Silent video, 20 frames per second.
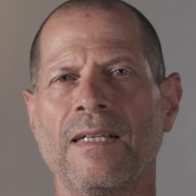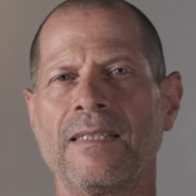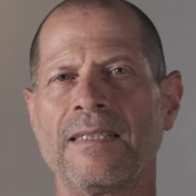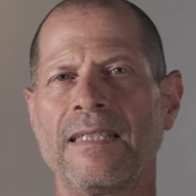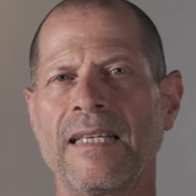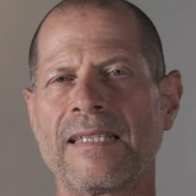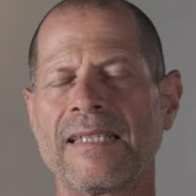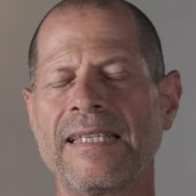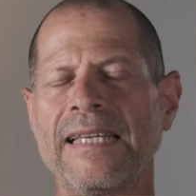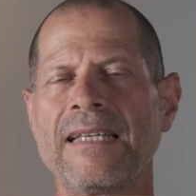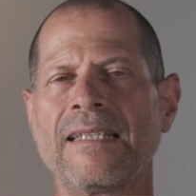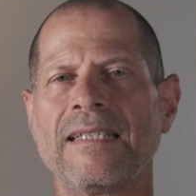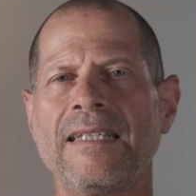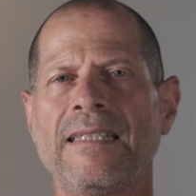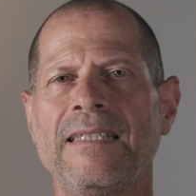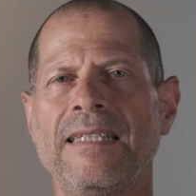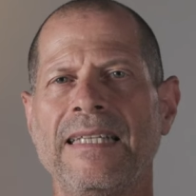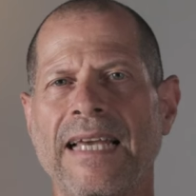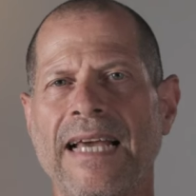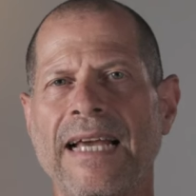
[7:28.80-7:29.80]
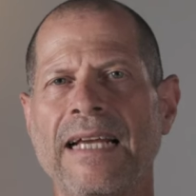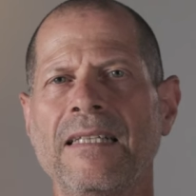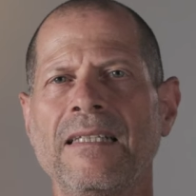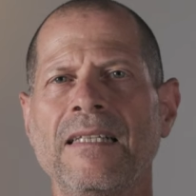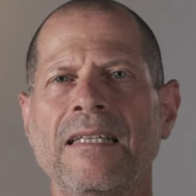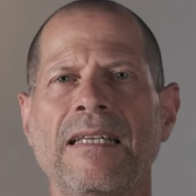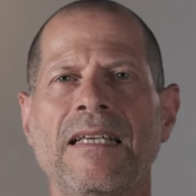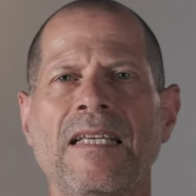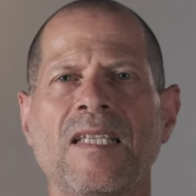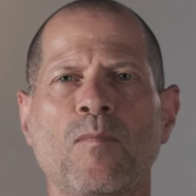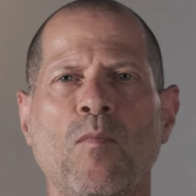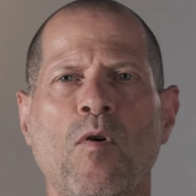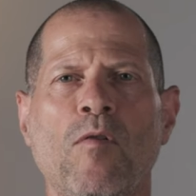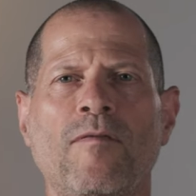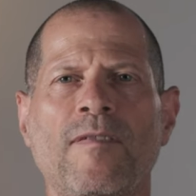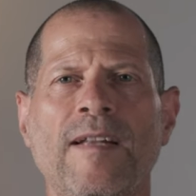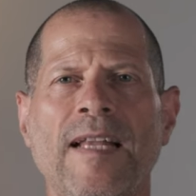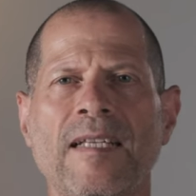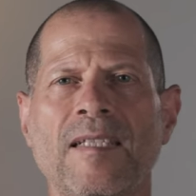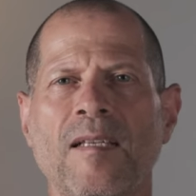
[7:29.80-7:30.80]
The 60DN is more
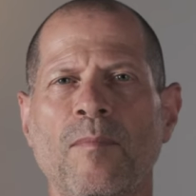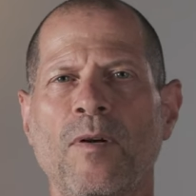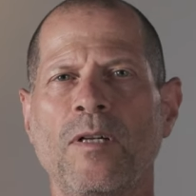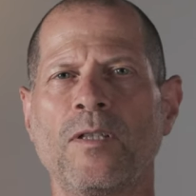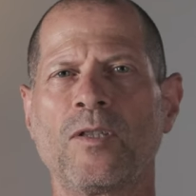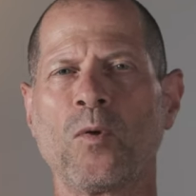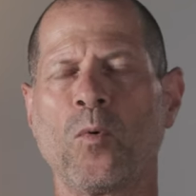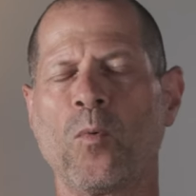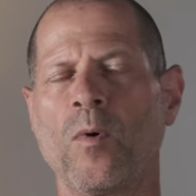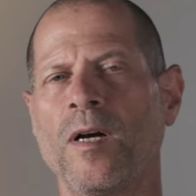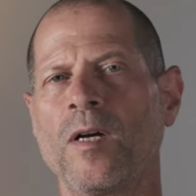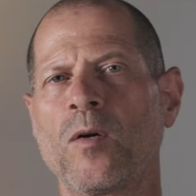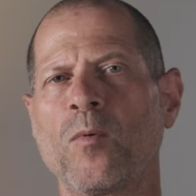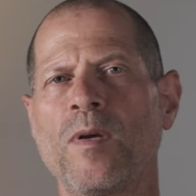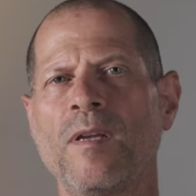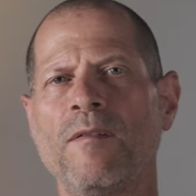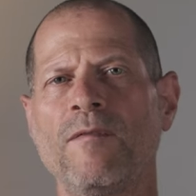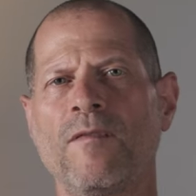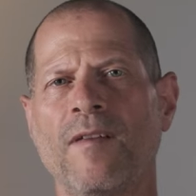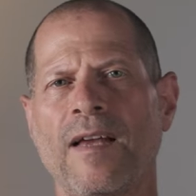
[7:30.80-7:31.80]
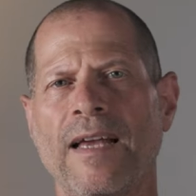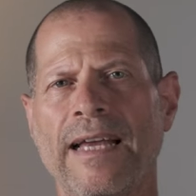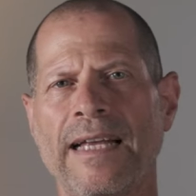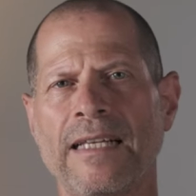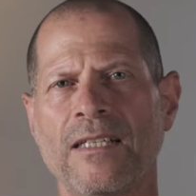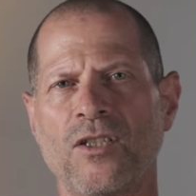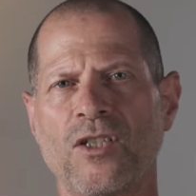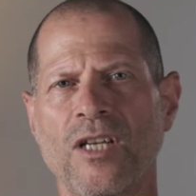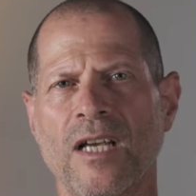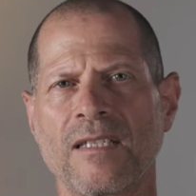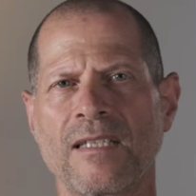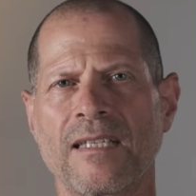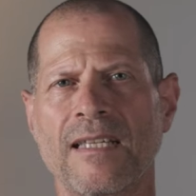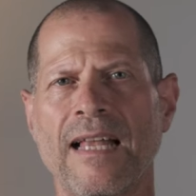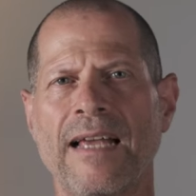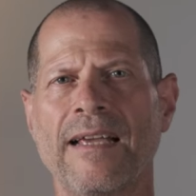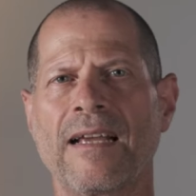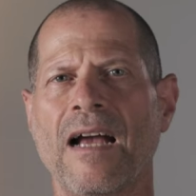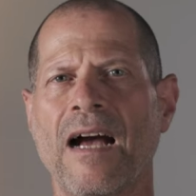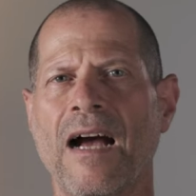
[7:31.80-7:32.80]
flexible to work with and just
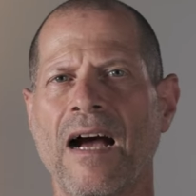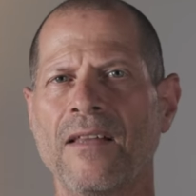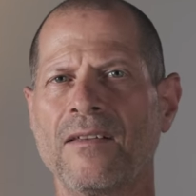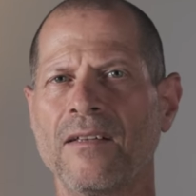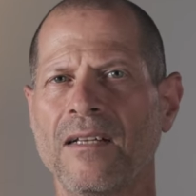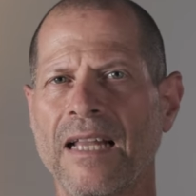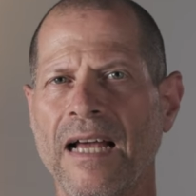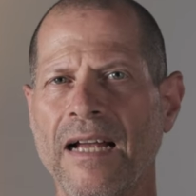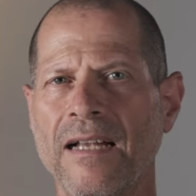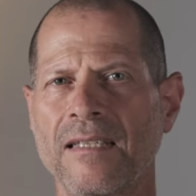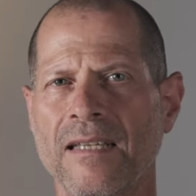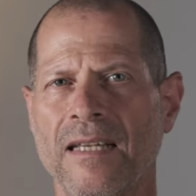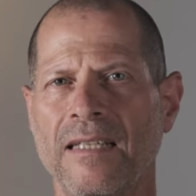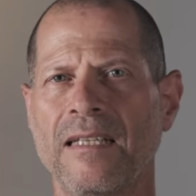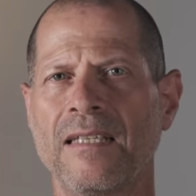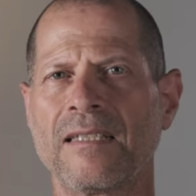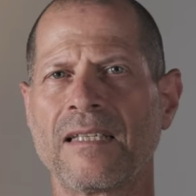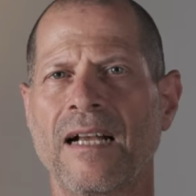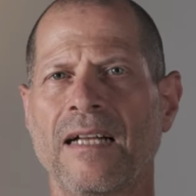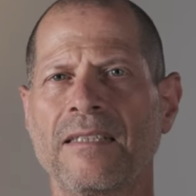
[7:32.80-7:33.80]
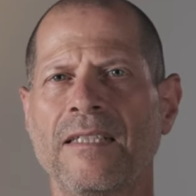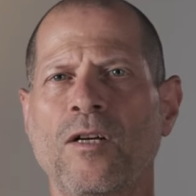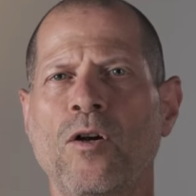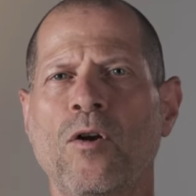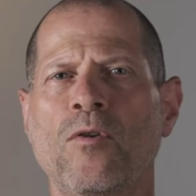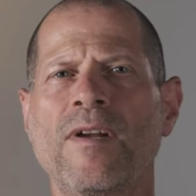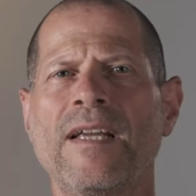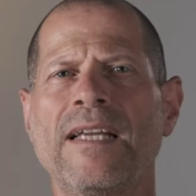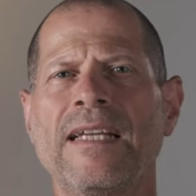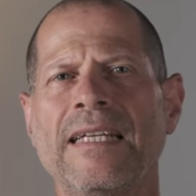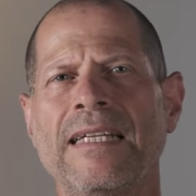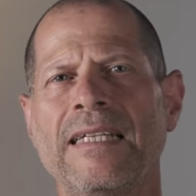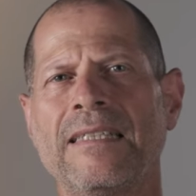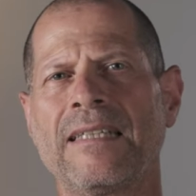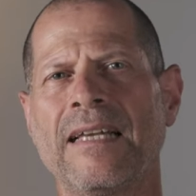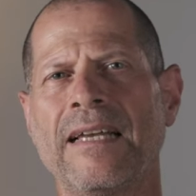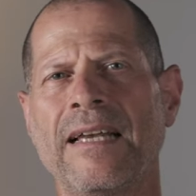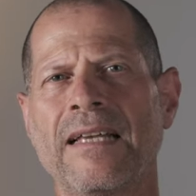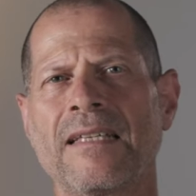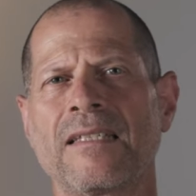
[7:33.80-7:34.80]
like other lights in its category, it
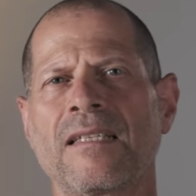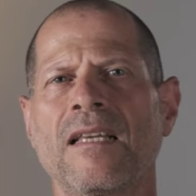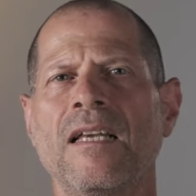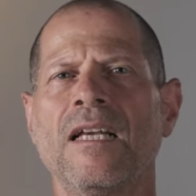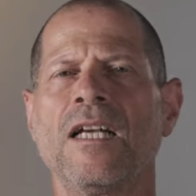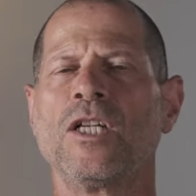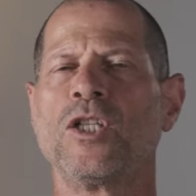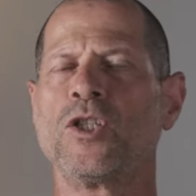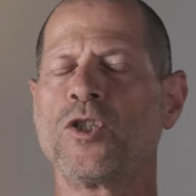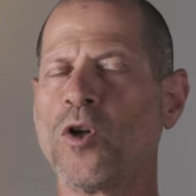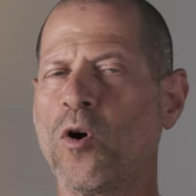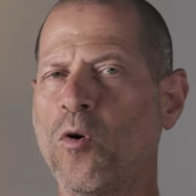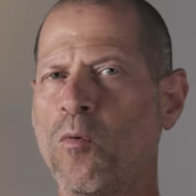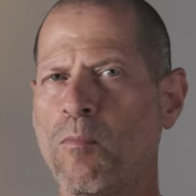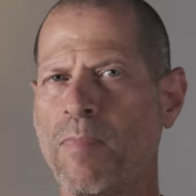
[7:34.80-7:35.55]
has no